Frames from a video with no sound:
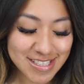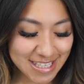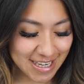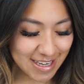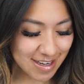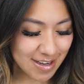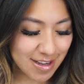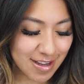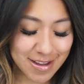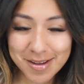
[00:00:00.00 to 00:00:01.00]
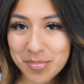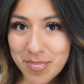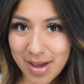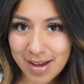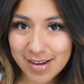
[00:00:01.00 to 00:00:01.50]
today I am
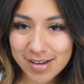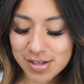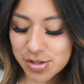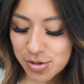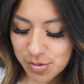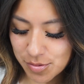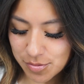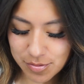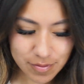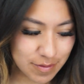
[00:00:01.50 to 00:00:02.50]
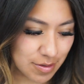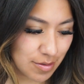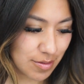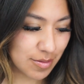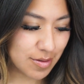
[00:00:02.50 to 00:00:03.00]
back to
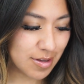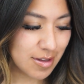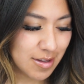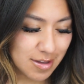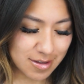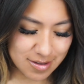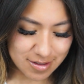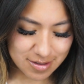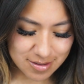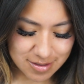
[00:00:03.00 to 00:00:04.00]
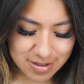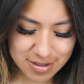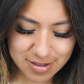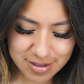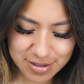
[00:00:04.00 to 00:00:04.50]
review
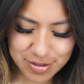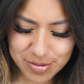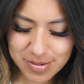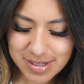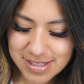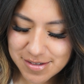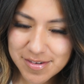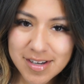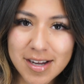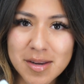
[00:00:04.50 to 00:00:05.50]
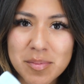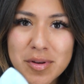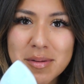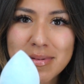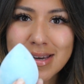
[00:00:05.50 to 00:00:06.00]
a new and different kind of
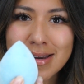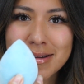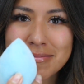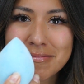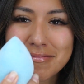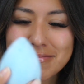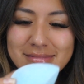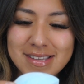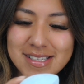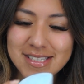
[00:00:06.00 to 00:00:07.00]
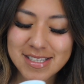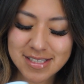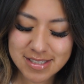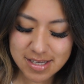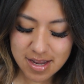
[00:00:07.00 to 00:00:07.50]
beauty blender. This
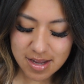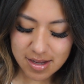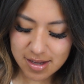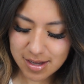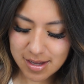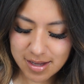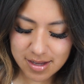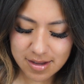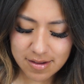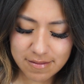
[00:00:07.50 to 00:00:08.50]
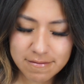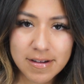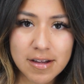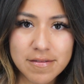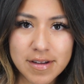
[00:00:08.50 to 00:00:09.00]
is a
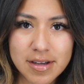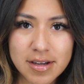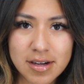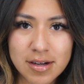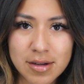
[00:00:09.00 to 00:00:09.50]
Velvet